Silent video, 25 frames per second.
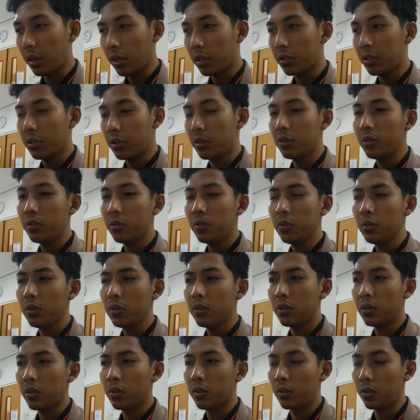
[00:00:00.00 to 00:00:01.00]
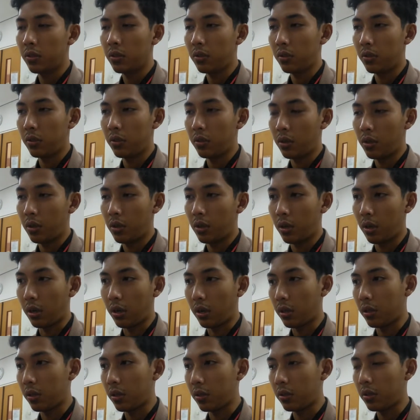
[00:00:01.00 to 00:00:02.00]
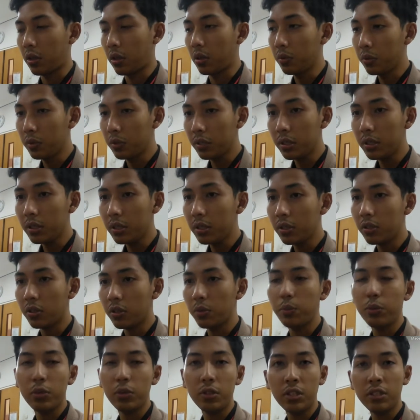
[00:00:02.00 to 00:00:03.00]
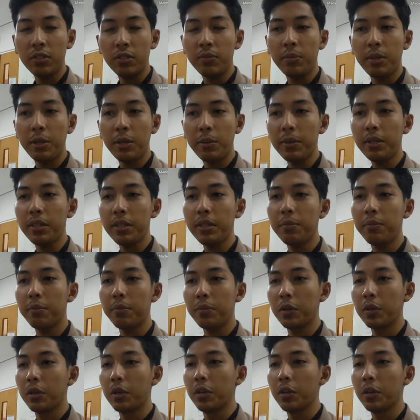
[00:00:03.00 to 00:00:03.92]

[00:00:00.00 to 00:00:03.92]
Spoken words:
18,000 computers maybe,